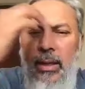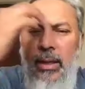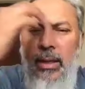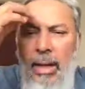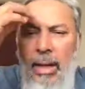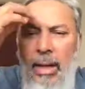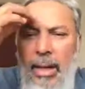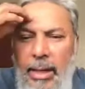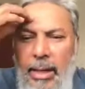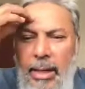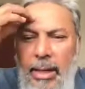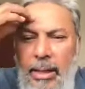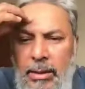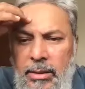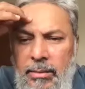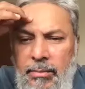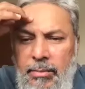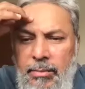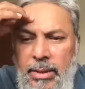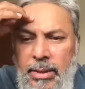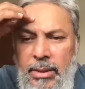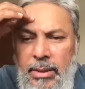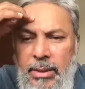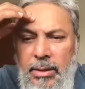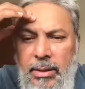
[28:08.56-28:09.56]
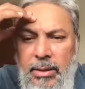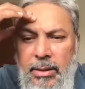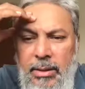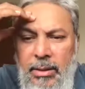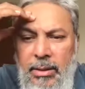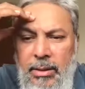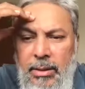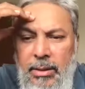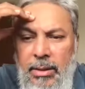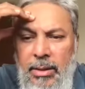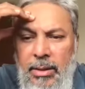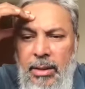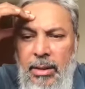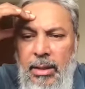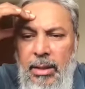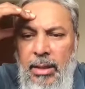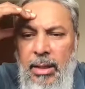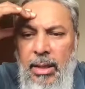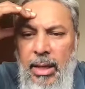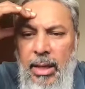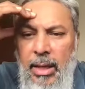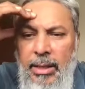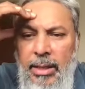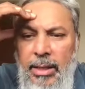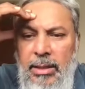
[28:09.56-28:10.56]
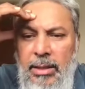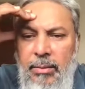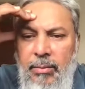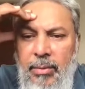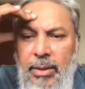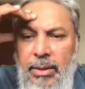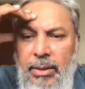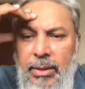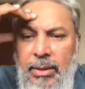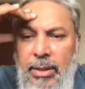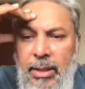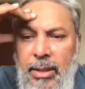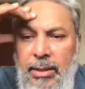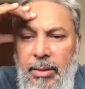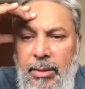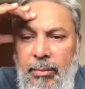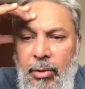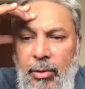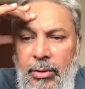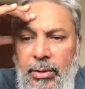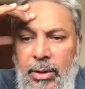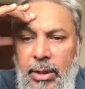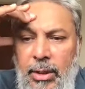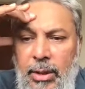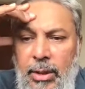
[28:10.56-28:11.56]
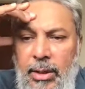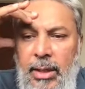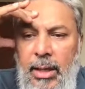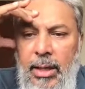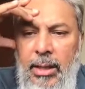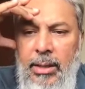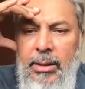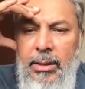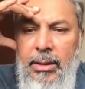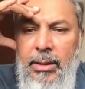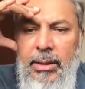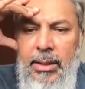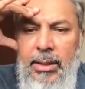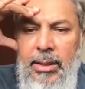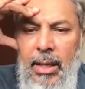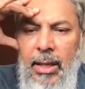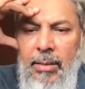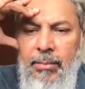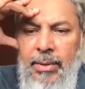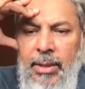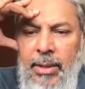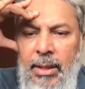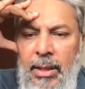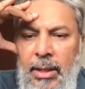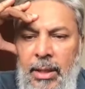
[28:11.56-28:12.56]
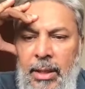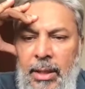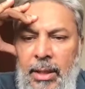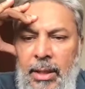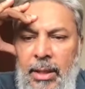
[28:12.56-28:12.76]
Klein Smith says emotional intelligence helps,